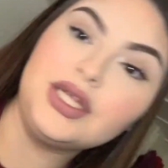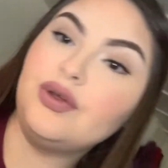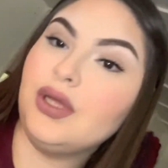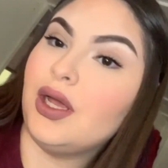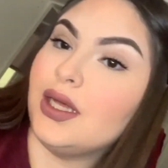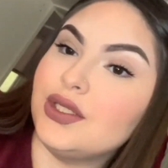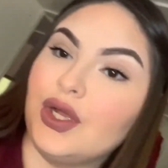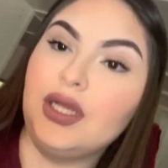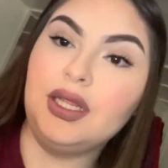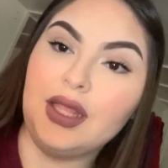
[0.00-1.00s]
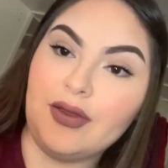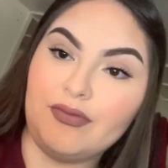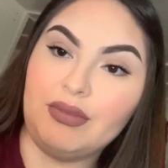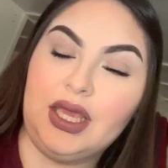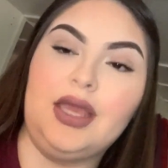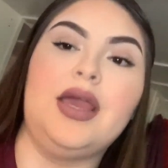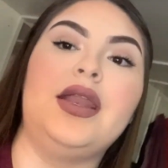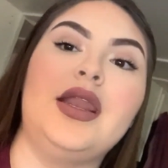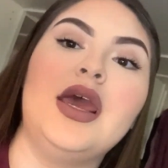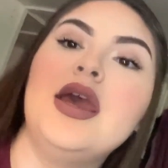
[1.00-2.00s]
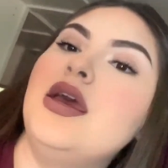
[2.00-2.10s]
I know y'all guys are gonna love me, and